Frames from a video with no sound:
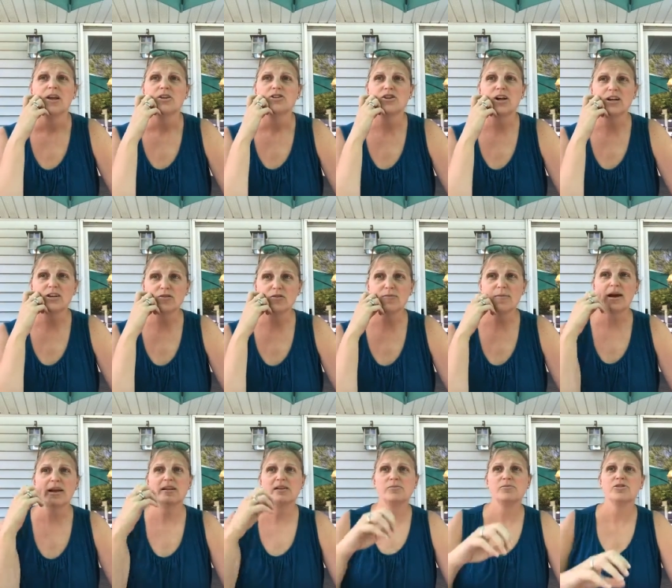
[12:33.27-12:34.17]
tried to
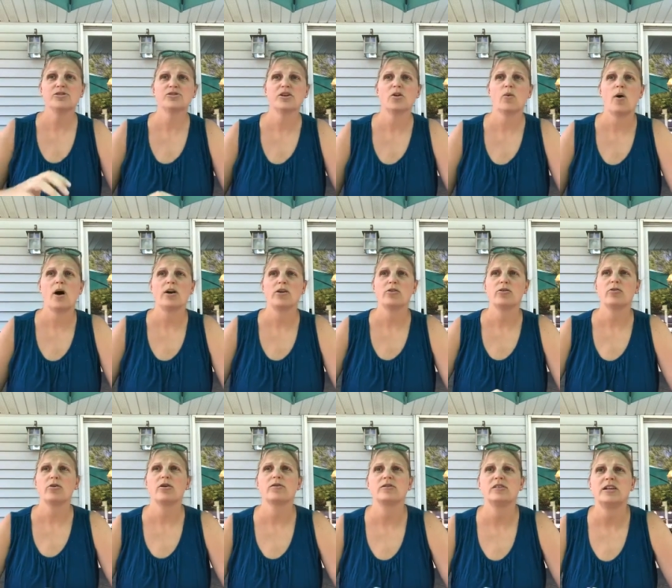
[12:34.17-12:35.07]
remind him to drink water
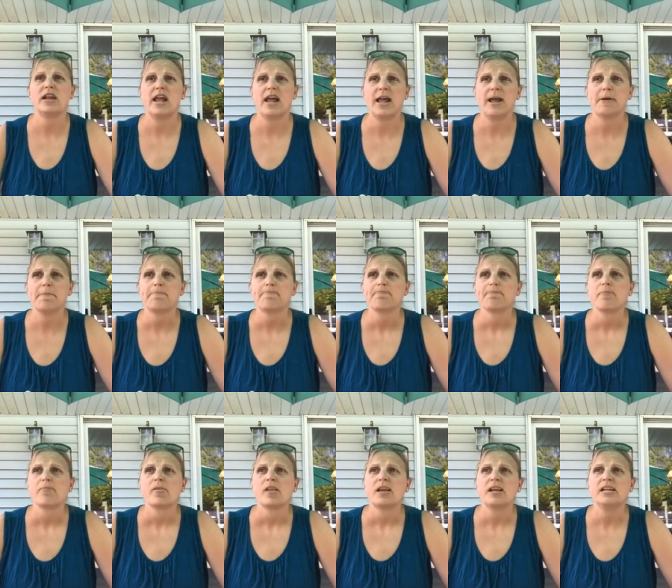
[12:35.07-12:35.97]
throughout the day.
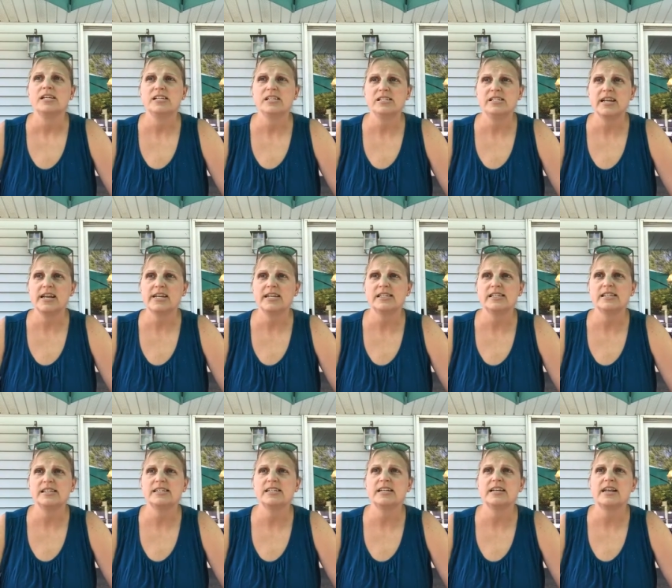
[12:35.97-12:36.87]
He did take a
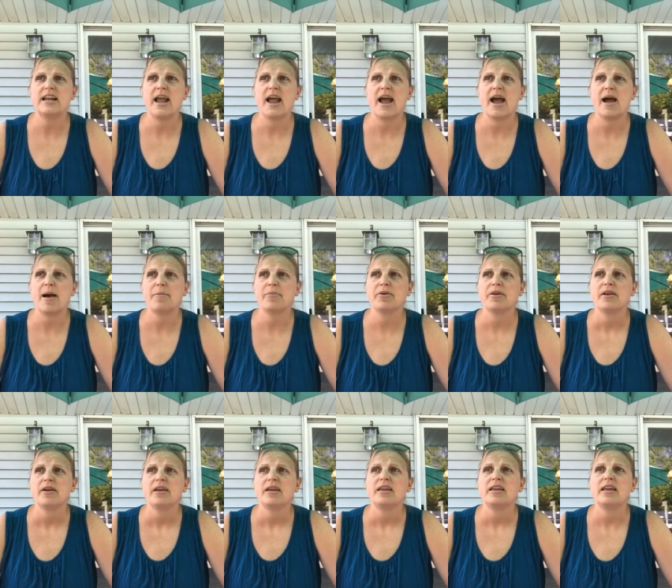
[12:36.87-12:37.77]
decent nap.
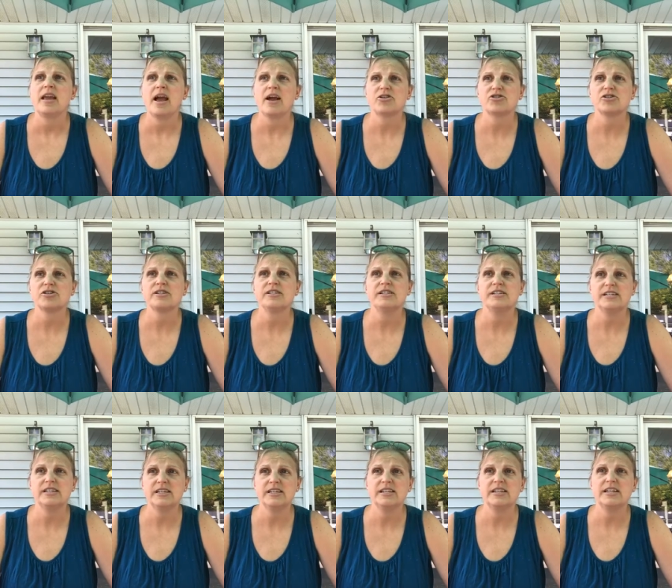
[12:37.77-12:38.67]
He actually
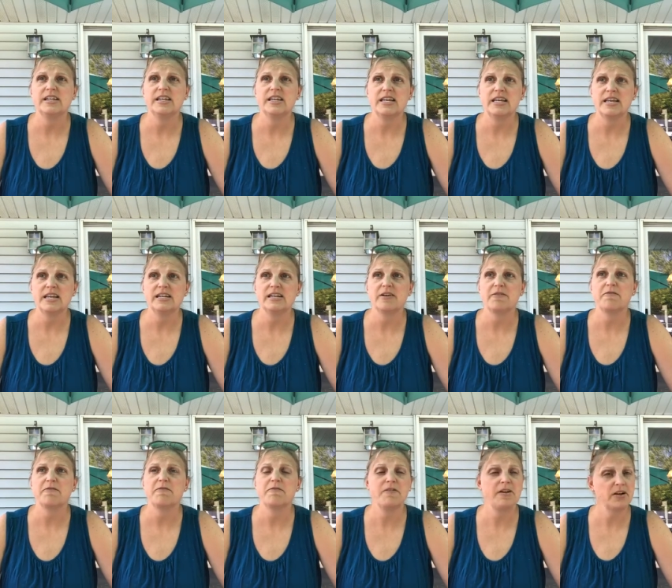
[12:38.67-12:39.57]
did eat a
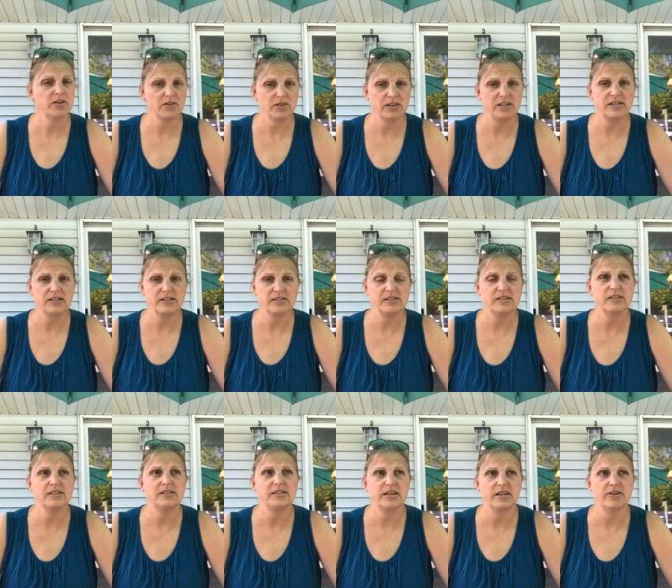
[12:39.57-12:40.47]
fairly
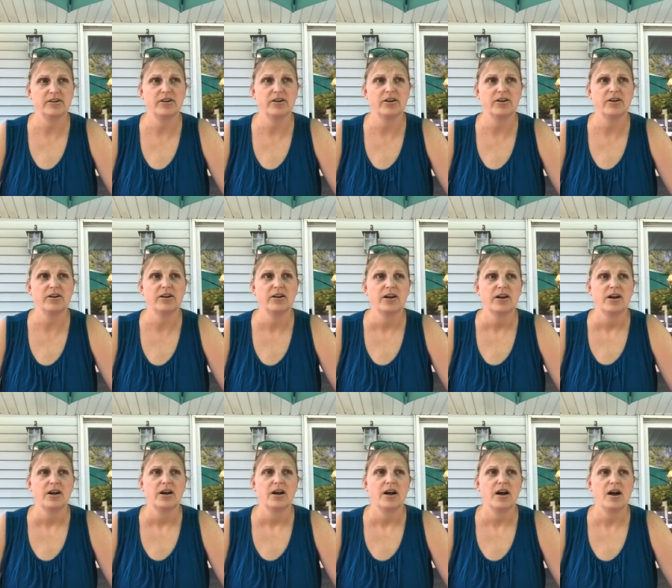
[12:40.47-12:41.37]
decent dinner.
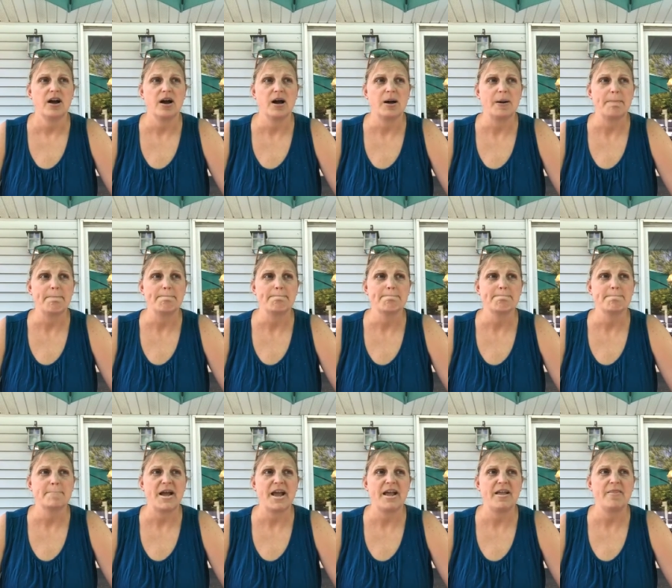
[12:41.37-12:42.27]

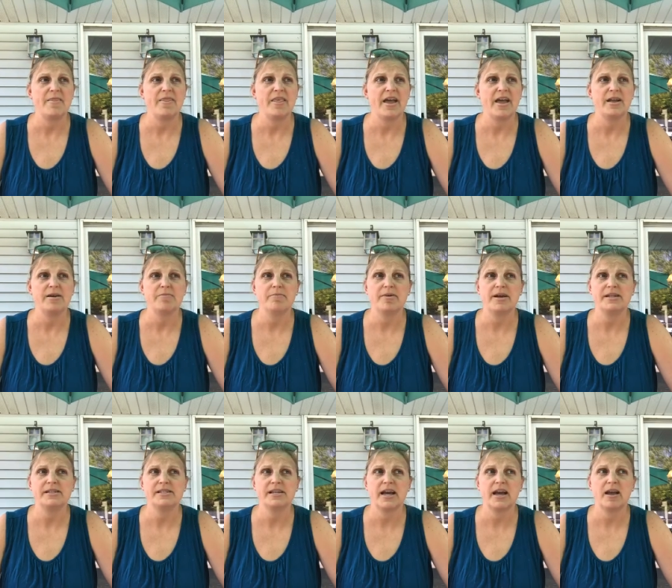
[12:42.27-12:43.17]
And then
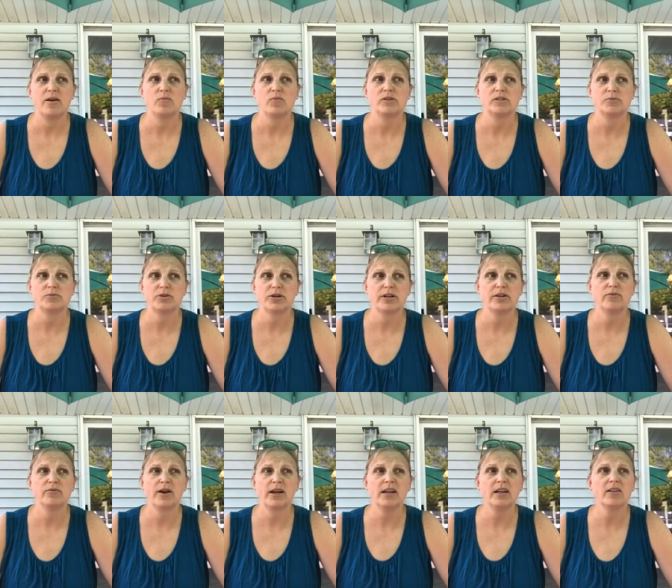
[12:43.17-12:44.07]
bedtime was pretty
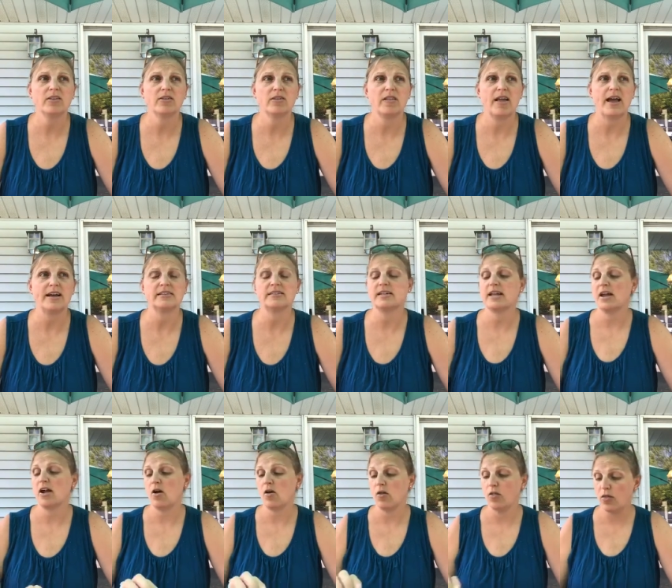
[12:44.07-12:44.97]
regular last
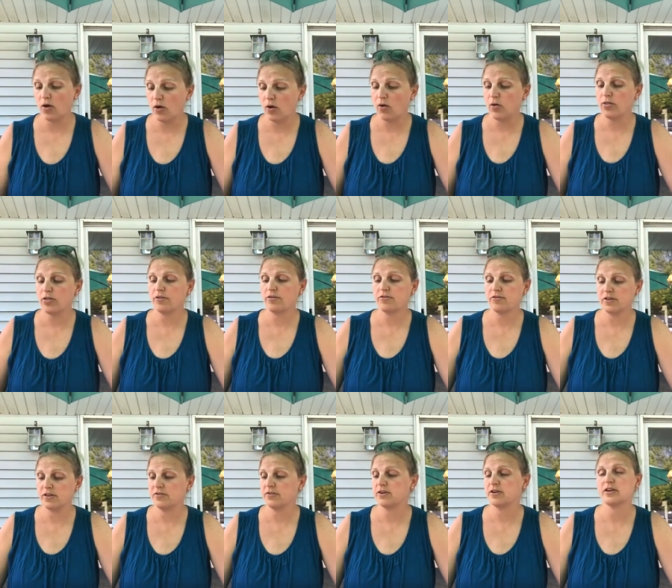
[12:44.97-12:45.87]
night, although the
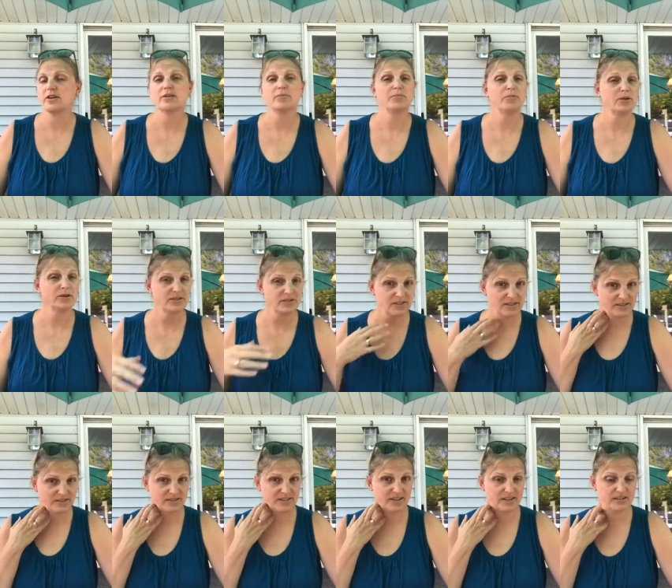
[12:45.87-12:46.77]
fever
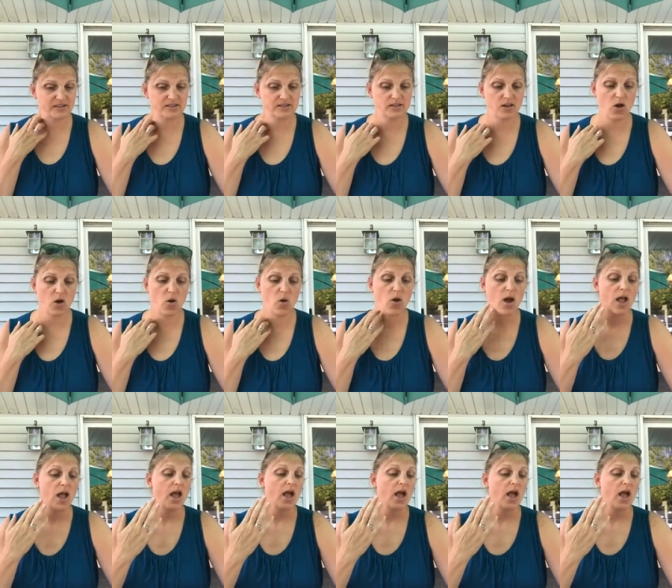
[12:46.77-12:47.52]
persisted. So